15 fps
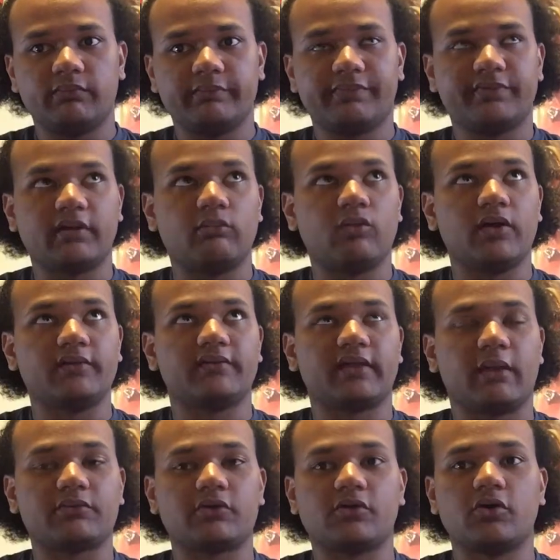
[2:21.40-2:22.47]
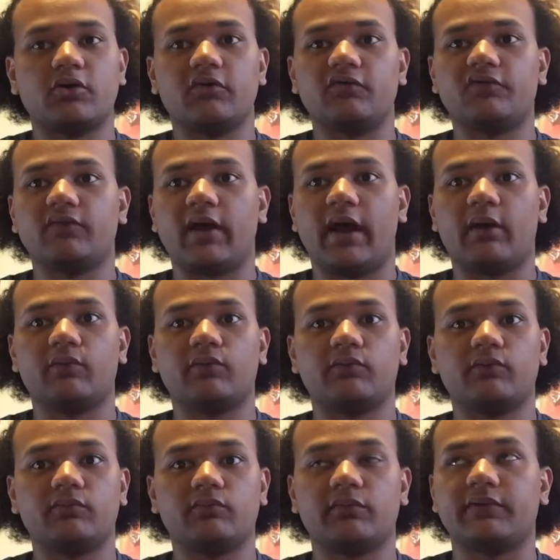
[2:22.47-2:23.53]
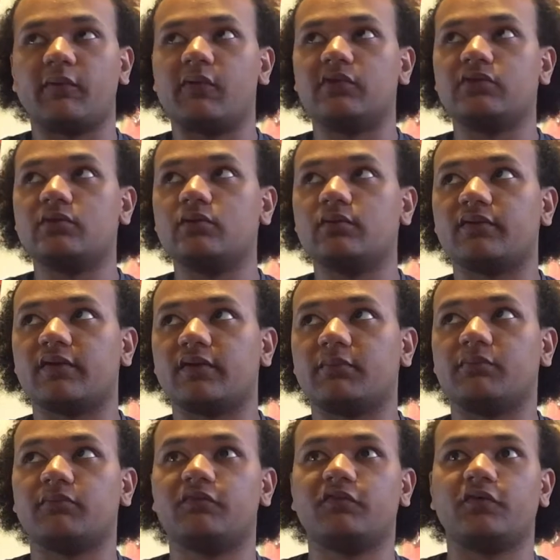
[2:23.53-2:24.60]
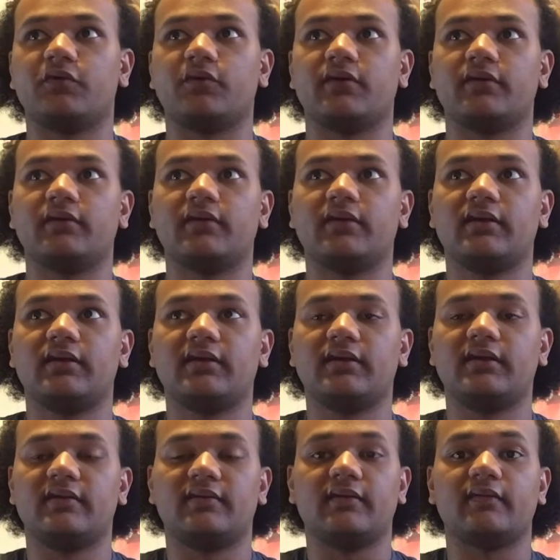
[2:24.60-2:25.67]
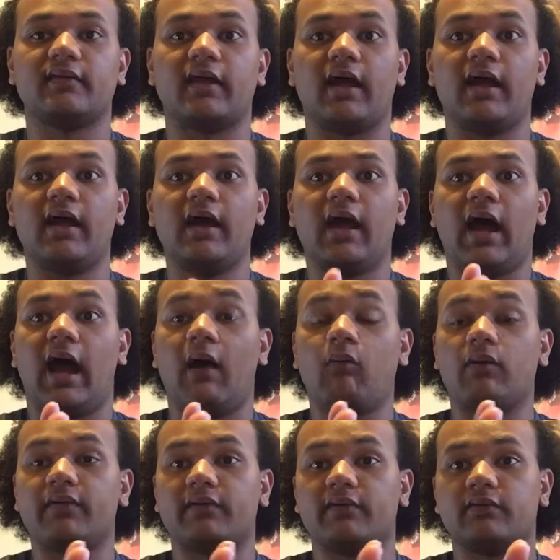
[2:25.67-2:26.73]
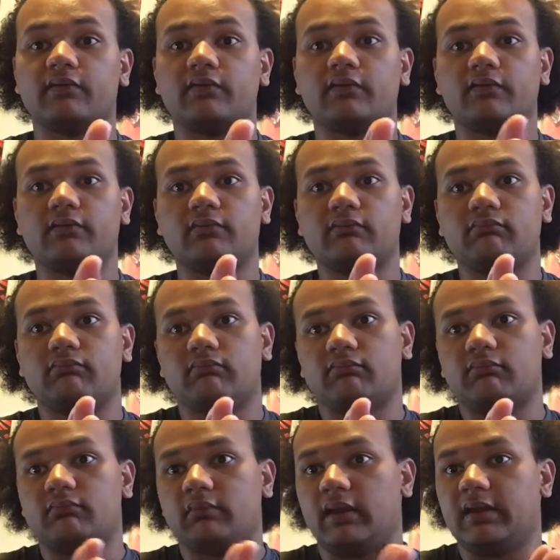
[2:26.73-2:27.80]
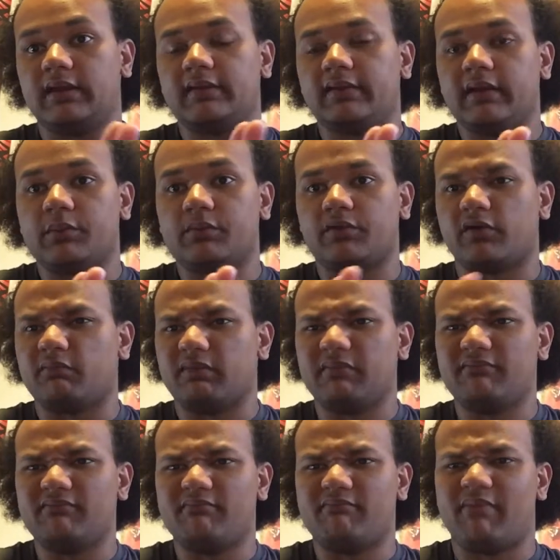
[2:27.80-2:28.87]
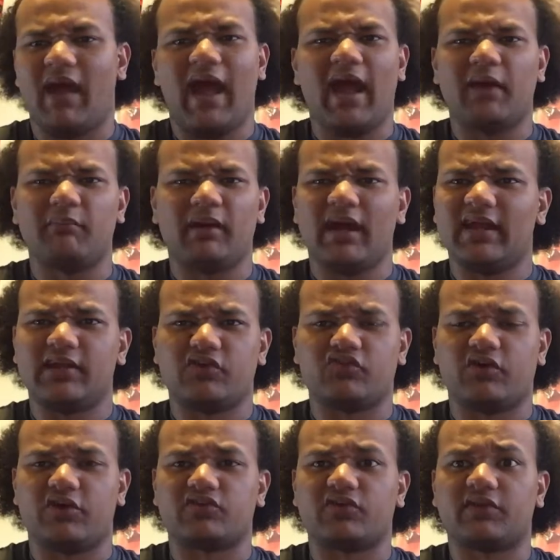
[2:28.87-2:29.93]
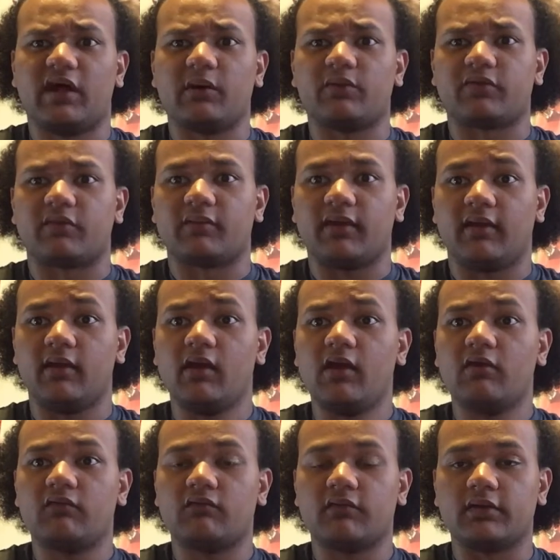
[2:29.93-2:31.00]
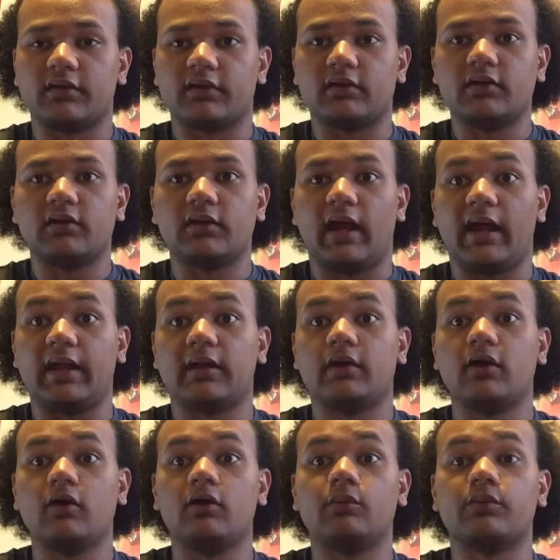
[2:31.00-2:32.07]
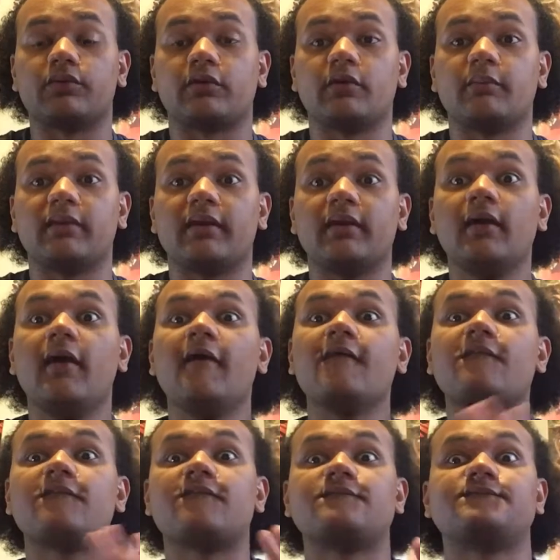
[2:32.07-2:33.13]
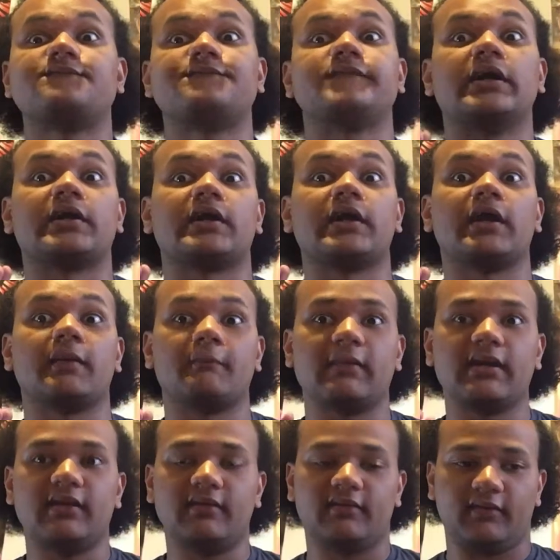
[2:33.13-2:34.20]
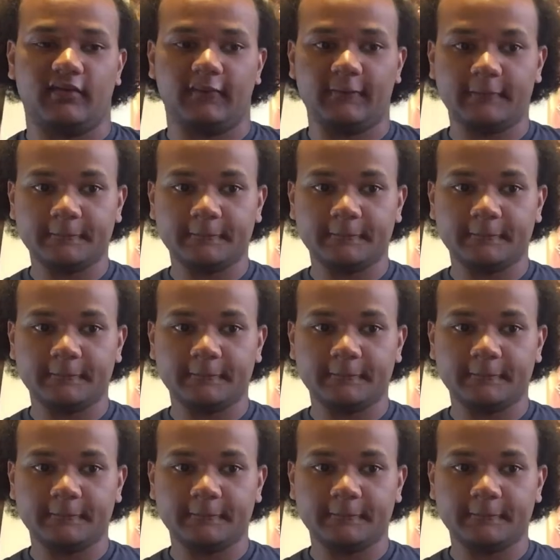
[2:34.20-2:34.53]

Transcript: somewhat skeptical of how what they would do with him for he season. I wasn't. I didn't think it was going to be bad by any stretch. I thought it was going to be really good. I didn't know it was going to be fucking amazing.